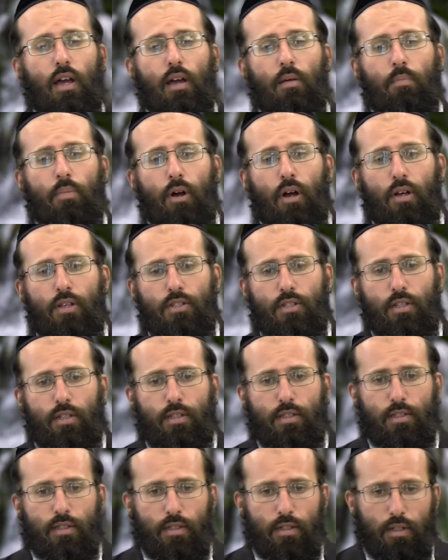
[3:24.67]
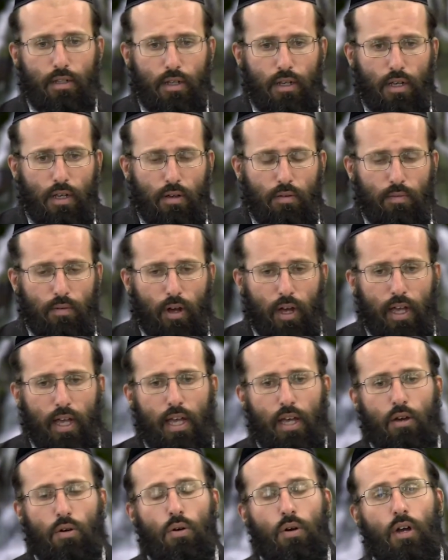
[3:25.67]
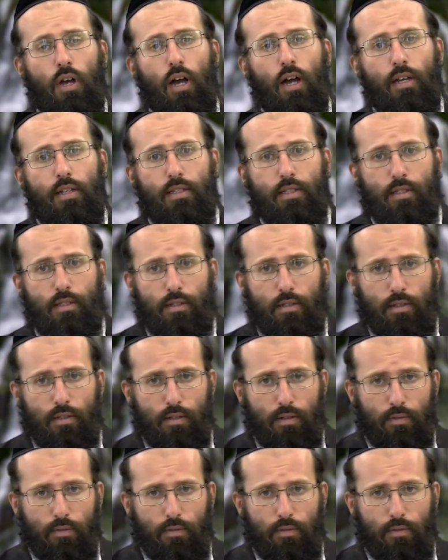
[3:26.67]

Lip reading: and Parshat Chukas